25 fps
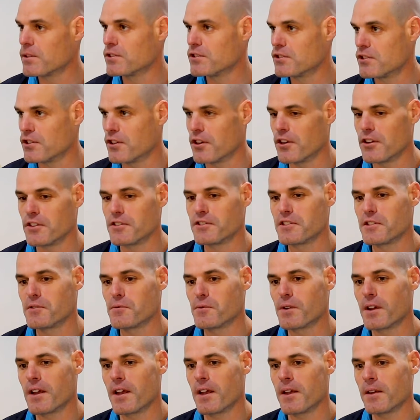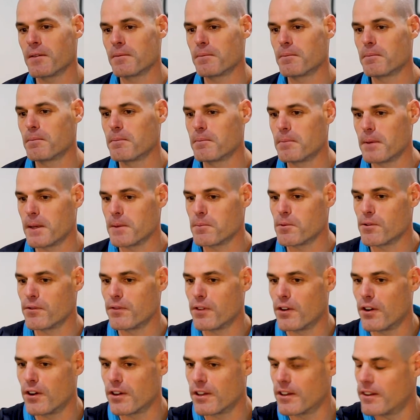concerns in where people
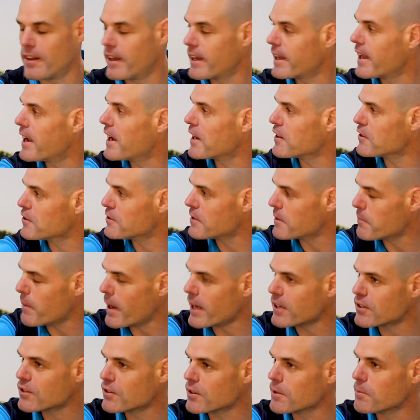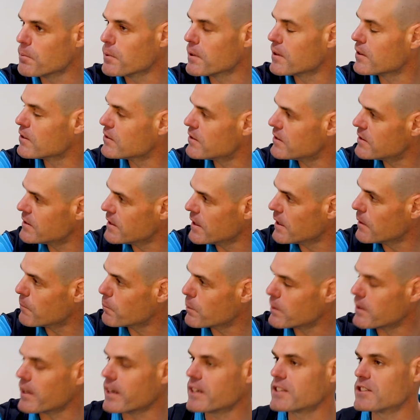find that they can't use their battery because it's in a
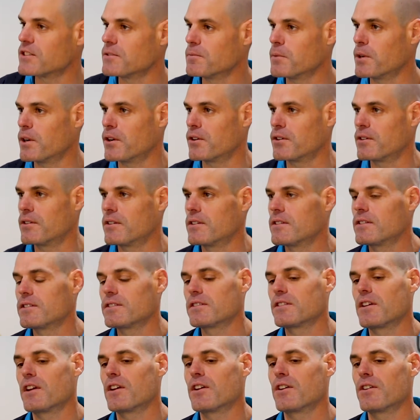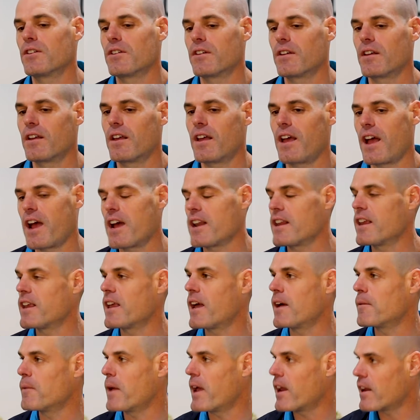protection mode. So how do you
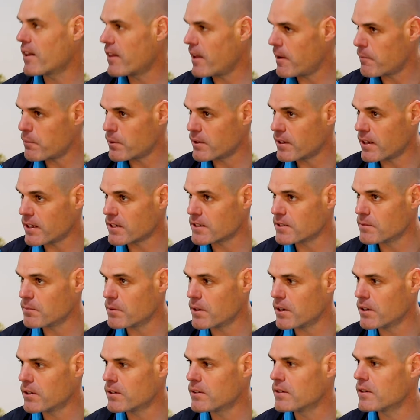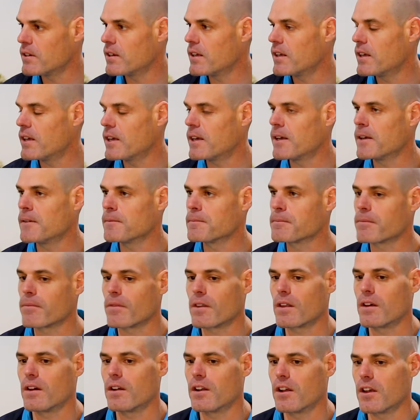come out of that protection mode? Um,
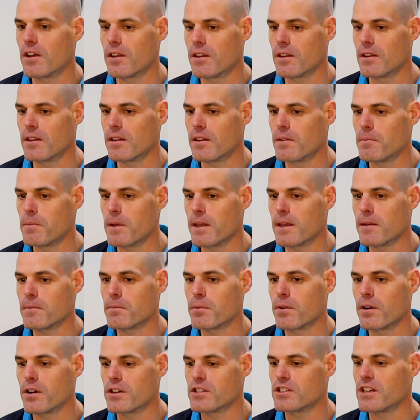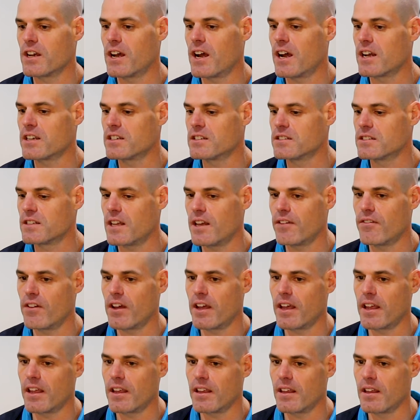I know that the BMPRO chargers have
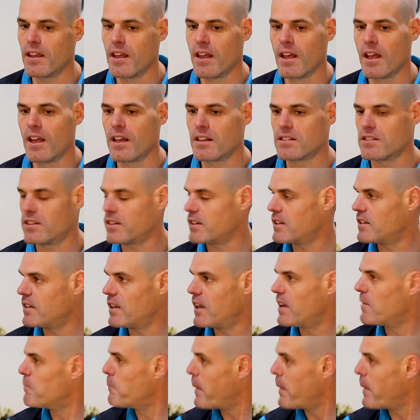a a,